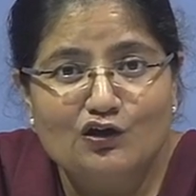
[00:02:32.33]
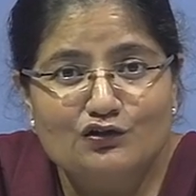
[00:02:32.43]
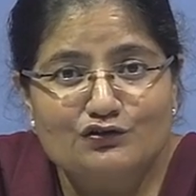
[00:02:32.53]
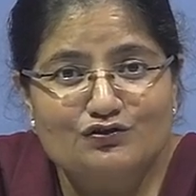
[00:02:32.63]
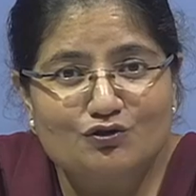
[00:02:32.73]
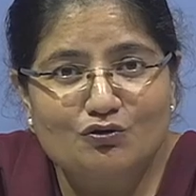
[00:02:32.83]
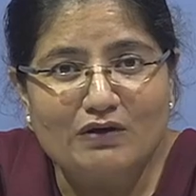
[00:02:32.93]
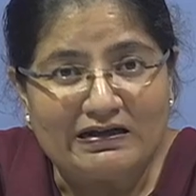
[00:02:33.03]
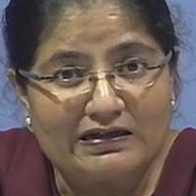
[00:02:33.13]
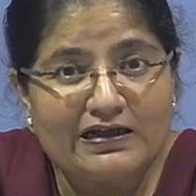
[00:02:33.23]
So,
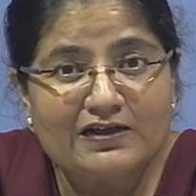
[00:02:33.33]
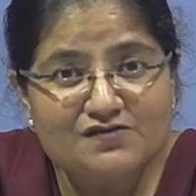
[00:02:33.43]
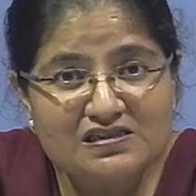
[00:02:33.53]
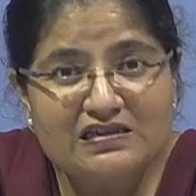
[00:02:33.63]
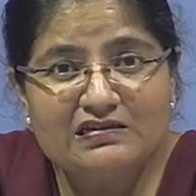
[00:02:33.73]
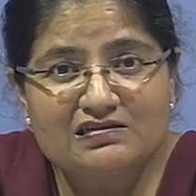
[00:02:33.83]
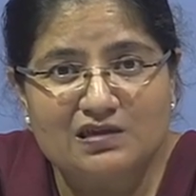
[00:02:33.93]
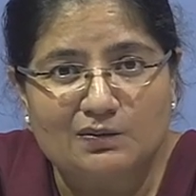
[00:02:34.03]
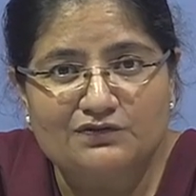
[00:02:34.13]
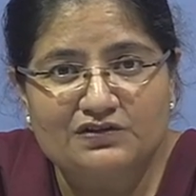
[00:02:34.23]
and I have seen
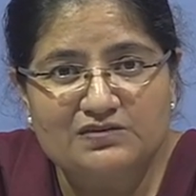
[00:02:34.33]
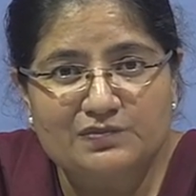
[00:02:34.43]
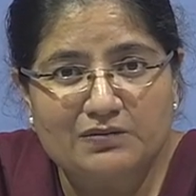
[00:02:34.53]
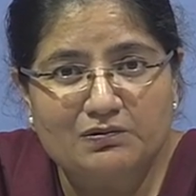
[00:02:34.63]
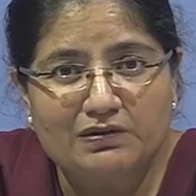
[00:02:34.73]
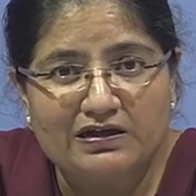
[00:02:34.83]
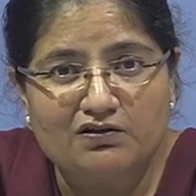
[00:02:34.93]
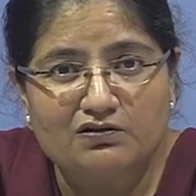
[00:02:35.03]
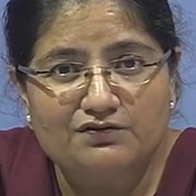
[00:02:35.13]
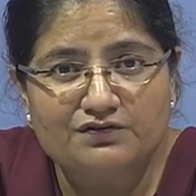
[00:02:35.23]
some of these baby
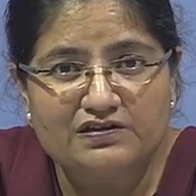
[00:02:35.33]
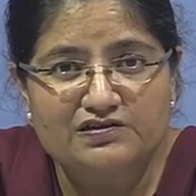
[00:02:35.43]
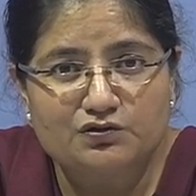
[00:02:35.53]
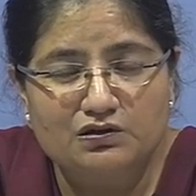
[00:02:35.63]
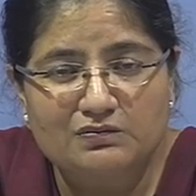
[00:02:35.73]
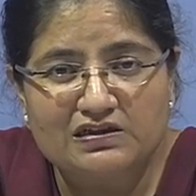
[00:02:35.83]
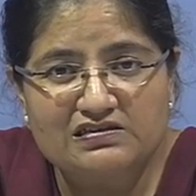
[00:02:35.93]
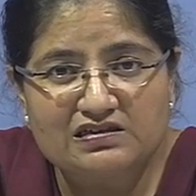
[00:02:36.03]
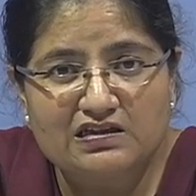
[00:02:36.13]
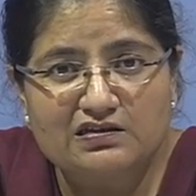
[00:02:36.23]
biographies during my
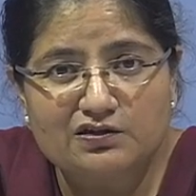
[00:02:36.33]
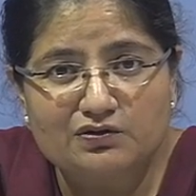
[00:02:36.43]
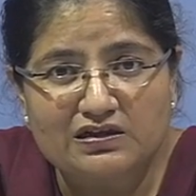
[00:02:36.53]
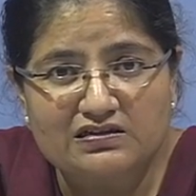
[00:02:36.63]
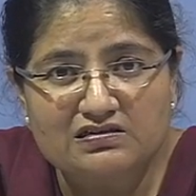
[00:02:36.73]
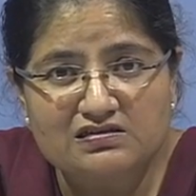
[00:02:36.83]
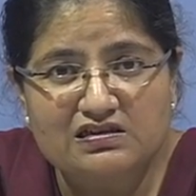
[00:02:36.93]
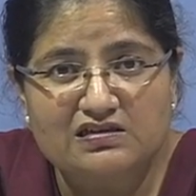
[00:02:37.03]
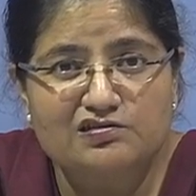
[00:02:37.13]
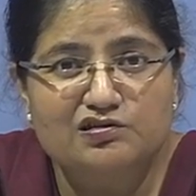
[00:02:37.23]
stay in the United
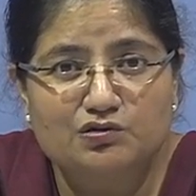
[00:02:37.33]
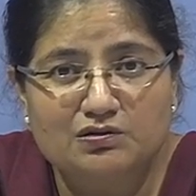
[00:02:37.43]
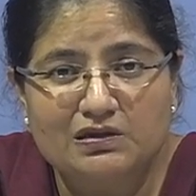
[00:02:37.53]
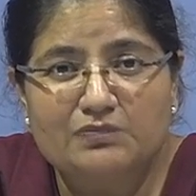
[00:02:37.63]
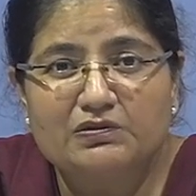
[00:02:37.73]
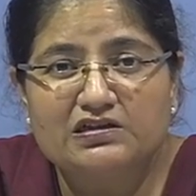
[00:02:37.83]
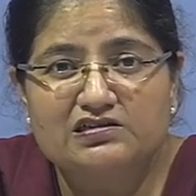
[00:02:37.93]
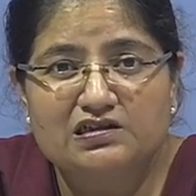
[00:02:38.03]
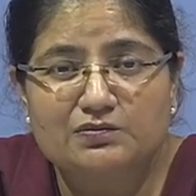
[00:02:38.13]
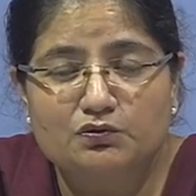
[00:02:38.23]
States during my
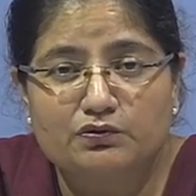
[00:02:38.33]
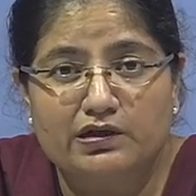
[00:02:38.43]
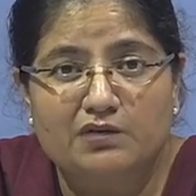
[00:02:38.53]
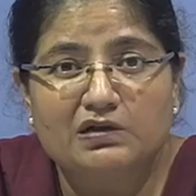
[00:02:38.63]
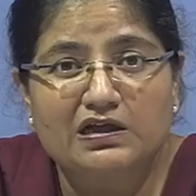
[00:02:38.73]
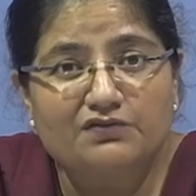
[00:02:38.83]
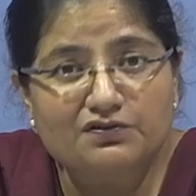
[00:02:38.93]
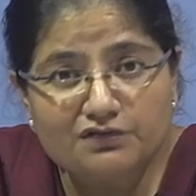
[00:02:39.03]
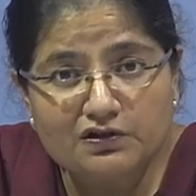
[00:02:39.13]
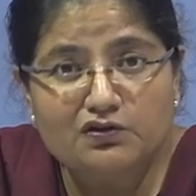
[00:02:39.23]
PhD program, and I've
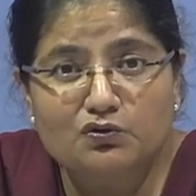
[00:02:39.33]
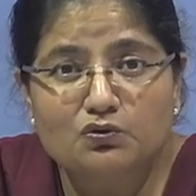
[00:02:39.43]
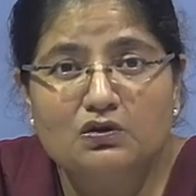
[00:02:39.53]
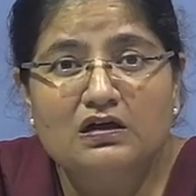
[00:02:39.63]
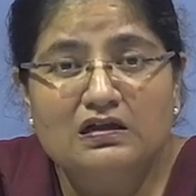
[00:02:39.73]
referred to